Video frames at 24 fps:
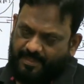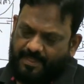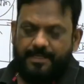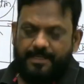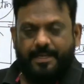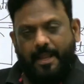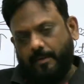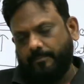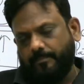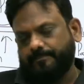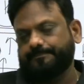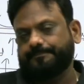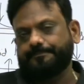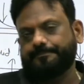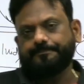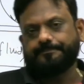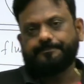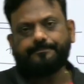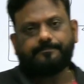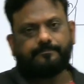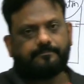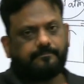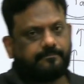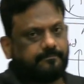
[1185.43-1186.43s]
Now,
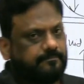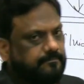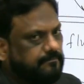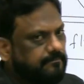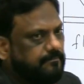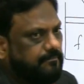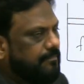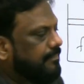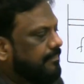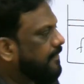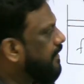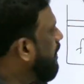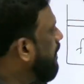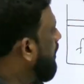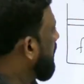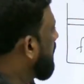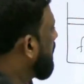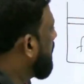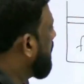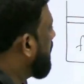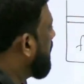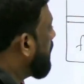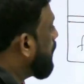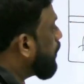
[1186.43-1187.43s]

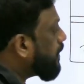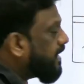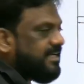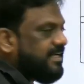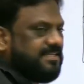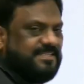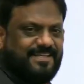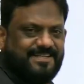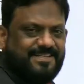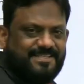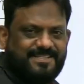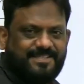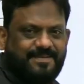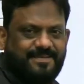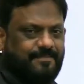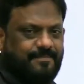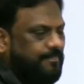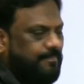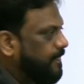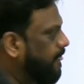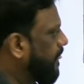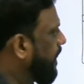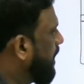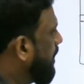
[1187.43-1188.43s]
look at sirs.
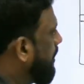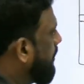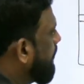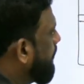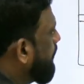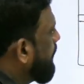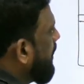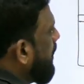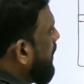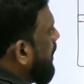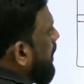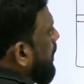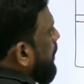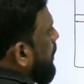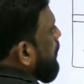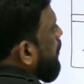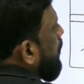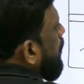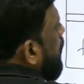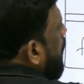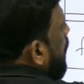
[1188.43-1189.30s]
You